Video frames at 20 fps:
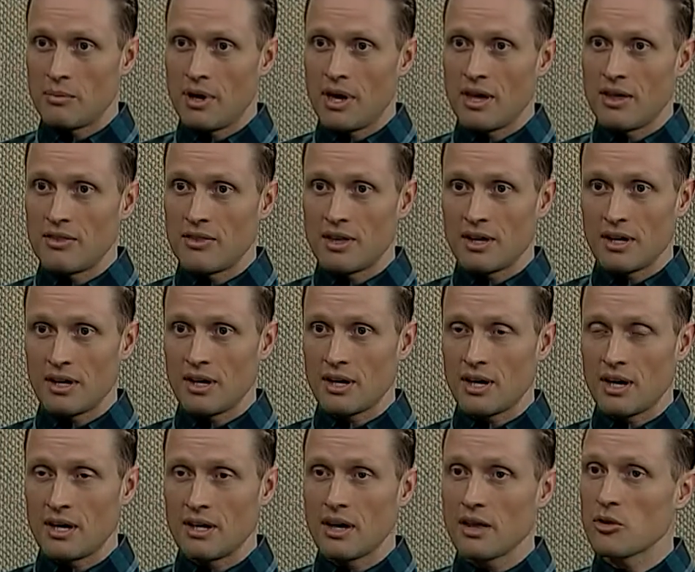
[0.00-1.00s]
And then
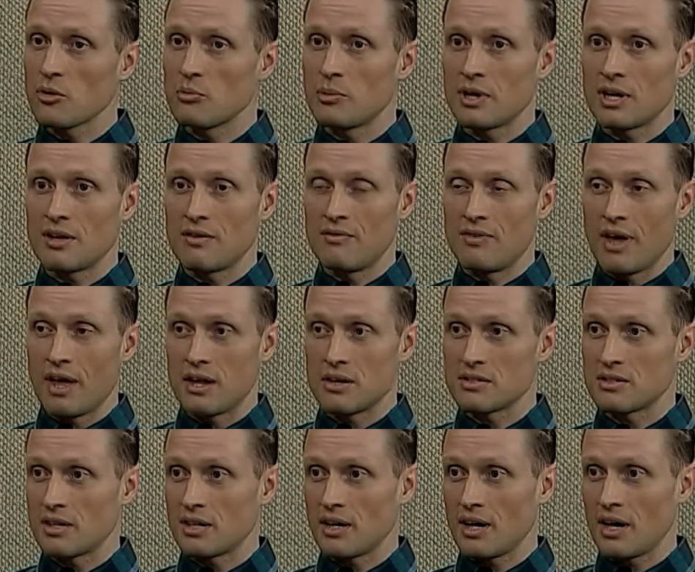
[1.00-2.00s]
another big
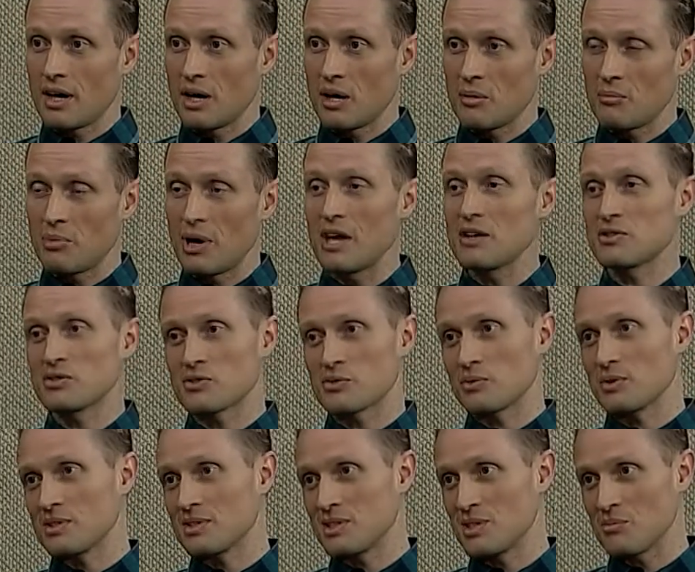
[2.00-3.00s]
advantage that patients
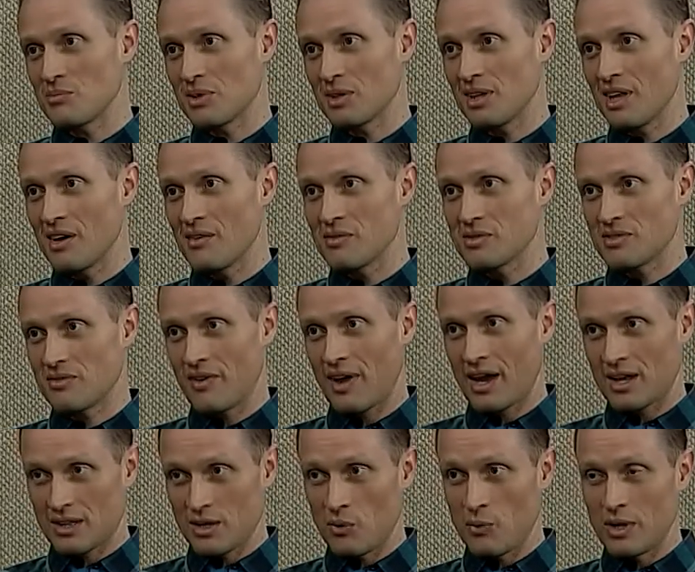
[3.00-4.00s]
really seem to love is the
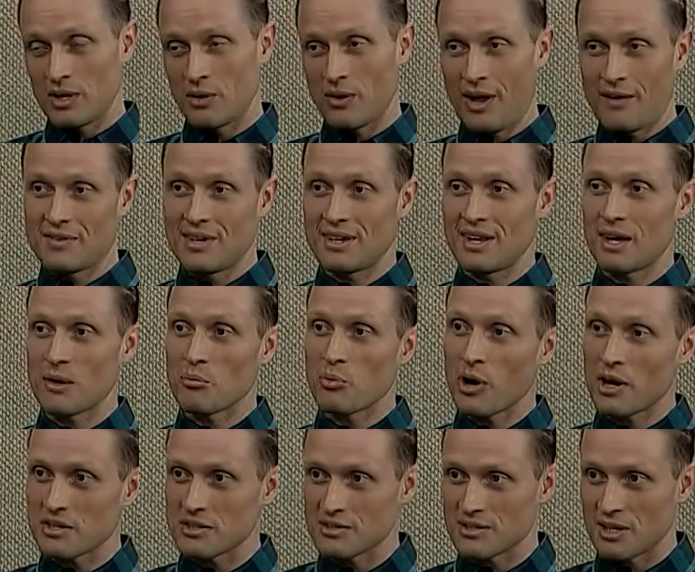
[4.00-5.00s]
fact that we don't have to take
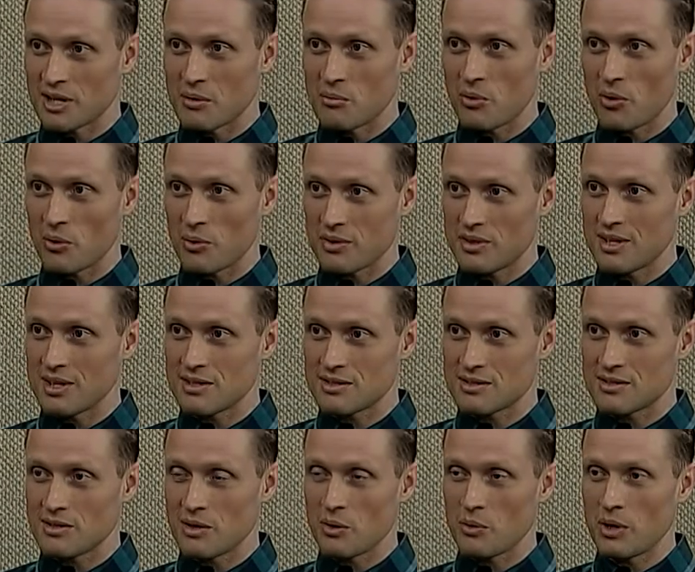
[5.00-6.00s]
impressions anymore with these.
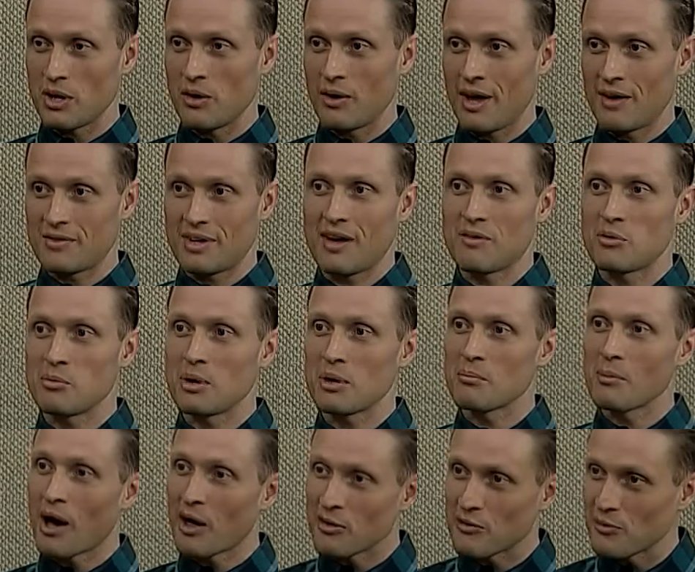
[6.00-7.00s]
So we don't have to have the big
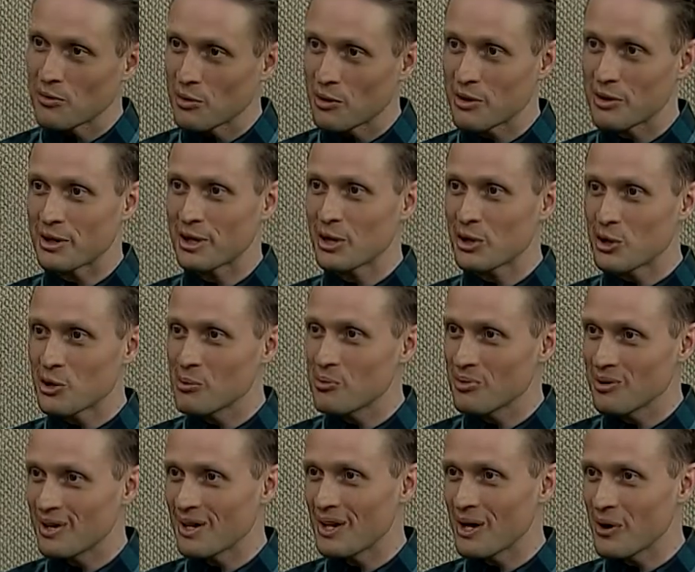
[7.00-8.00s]
mouthful of the
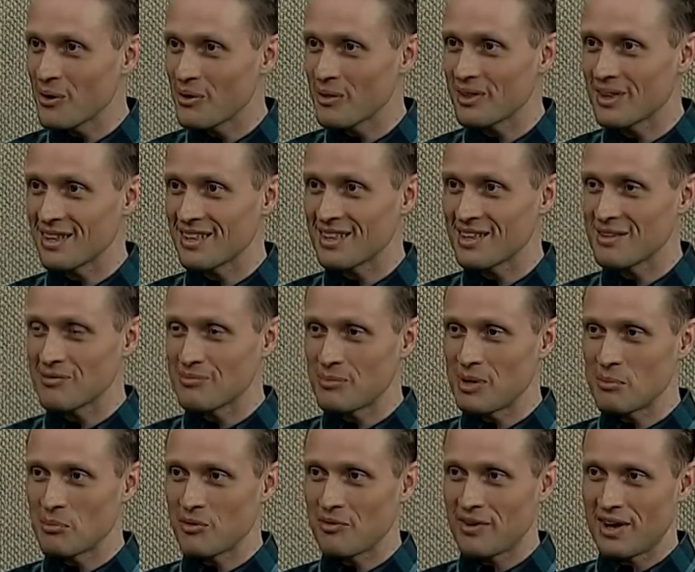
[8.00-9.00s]
goop, that
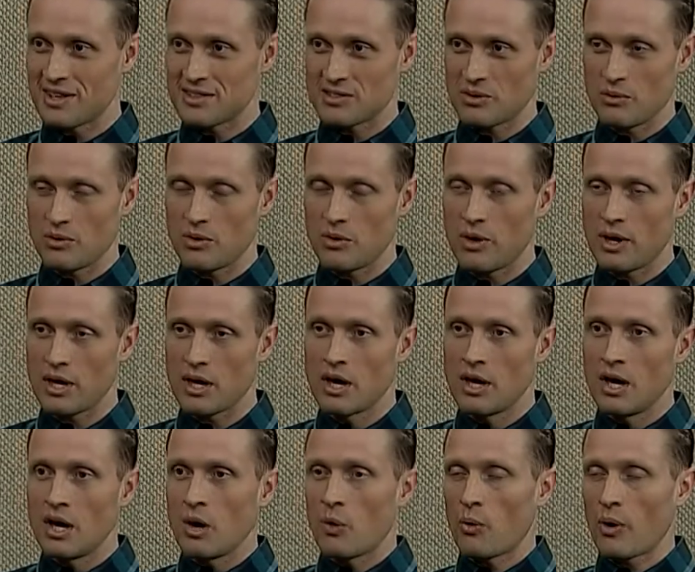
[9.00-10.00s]
people find so annoying. Yep.
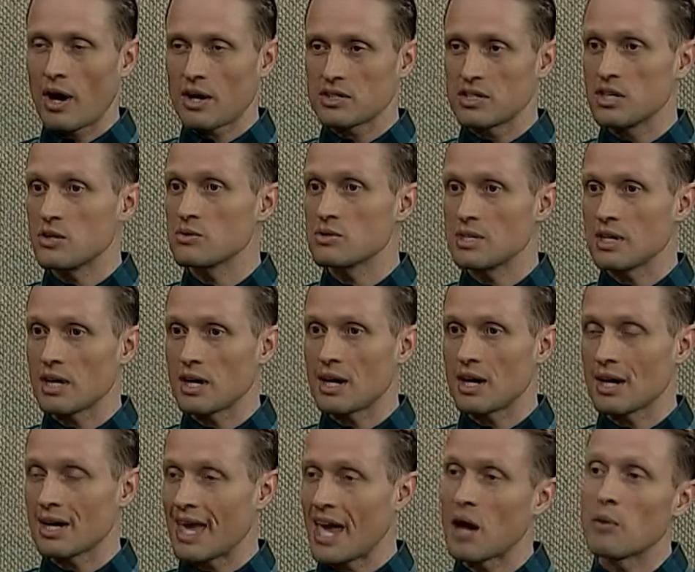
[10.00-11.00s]
We're actually using
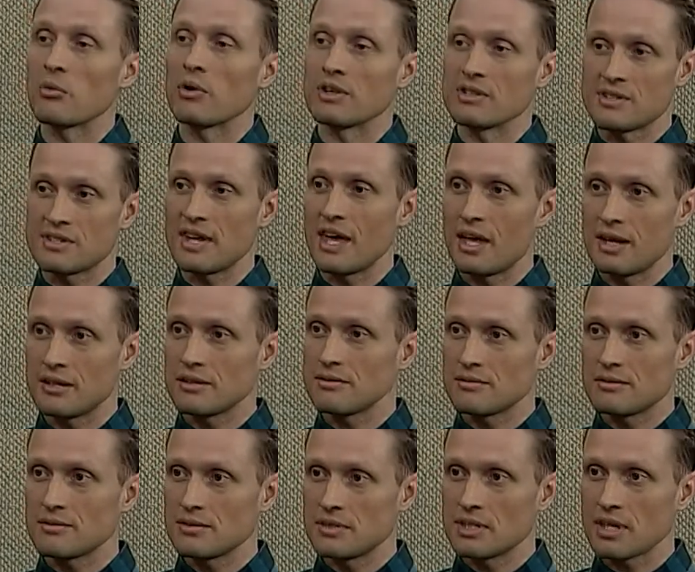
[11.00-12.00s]
a camera instead
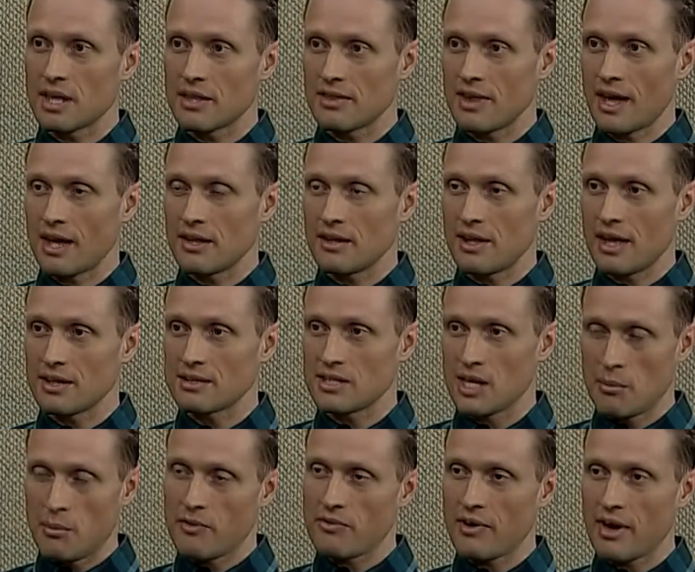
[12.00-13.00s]
to get that
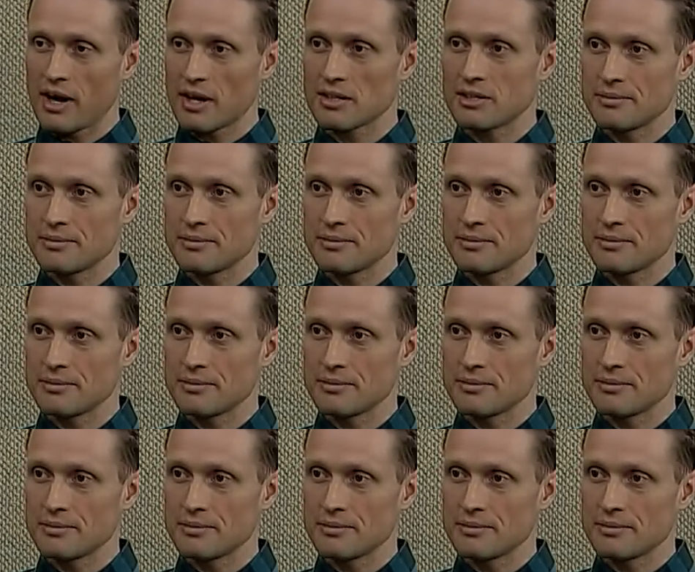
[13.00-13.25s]
same effect.